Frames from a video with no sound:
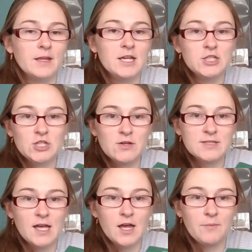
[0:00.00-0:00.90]
he
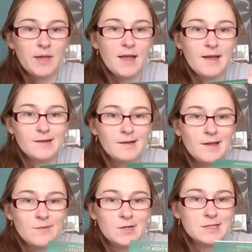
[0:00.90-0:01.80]
shows up, and
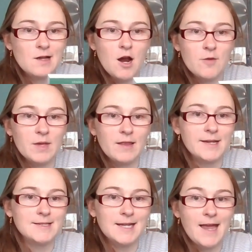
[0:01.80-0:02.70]
him and his army
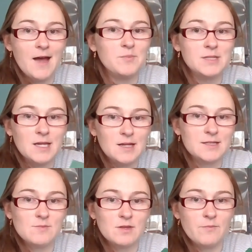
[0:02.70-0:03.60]
like decapitate
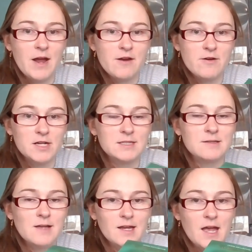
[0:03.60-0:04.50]
some of the
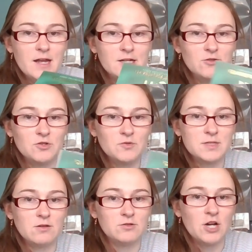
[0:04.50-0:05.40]
pirates. Again, I told you it
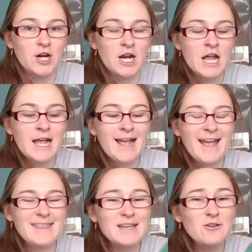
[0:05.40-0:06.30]
was a little dark.
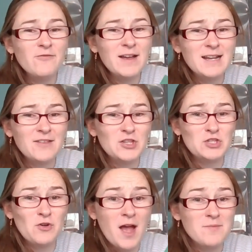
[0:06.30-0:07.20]
And then you find out that
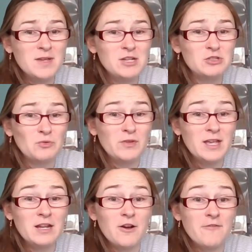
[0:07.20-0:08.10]
Sir Edmund and
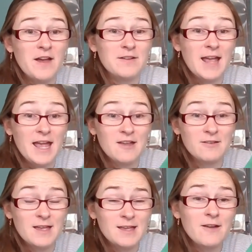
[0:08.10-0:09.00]
Julian are found
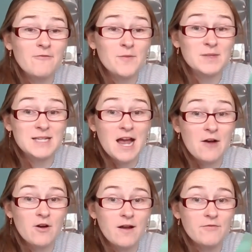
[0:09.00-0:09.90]
hanging from the
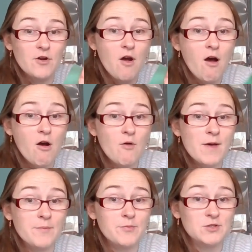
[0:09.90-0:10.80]
tower of their home,
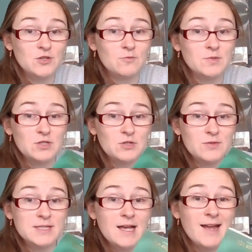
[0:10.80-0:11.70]
a presumed
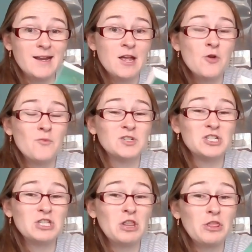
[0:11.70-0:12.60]
suicide, which
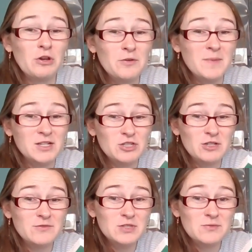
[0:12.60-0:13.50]
is the third
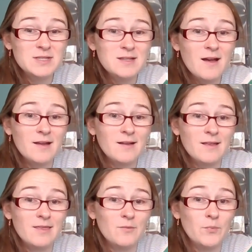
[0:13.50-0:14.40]
mention of suicide
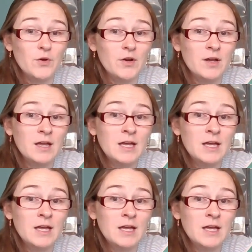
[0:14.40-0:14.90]
in the book.